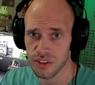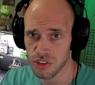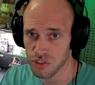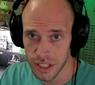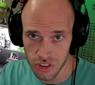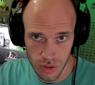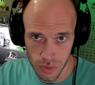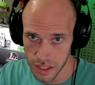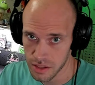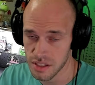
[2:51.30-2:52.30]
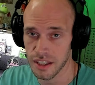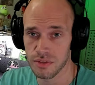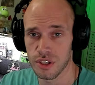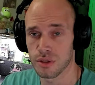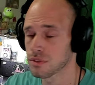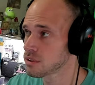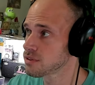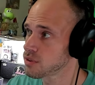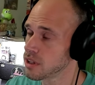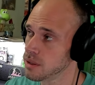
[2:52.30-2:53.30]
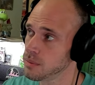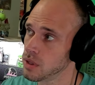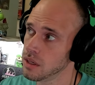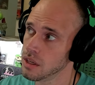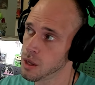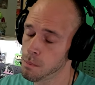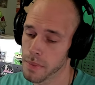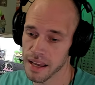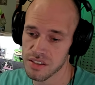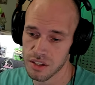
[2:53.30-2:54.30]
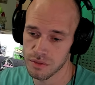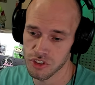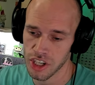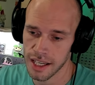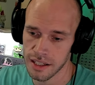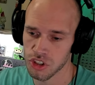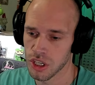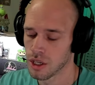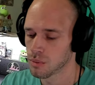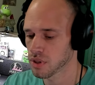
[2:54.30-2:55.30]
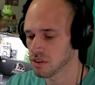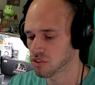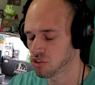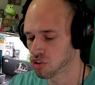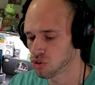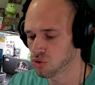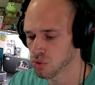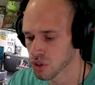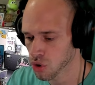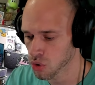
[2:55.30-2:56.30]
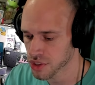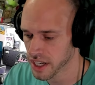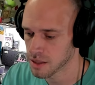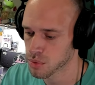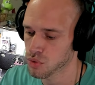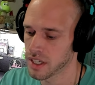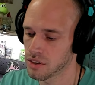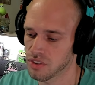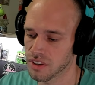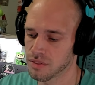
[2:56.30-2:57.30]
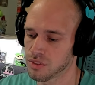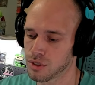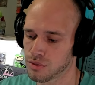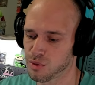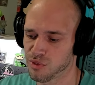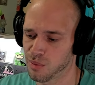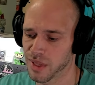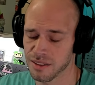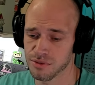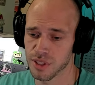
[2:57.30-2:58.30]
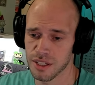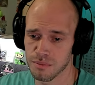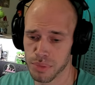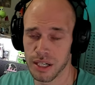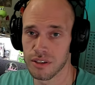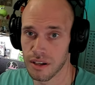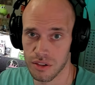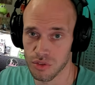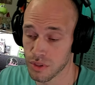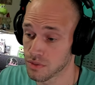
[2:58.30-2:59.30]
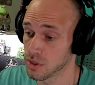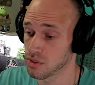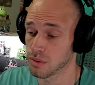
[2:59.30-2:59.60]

illustration rares left over from Mask of Change plus 2 gold hyper rares left over from like freaking Paradox Rift or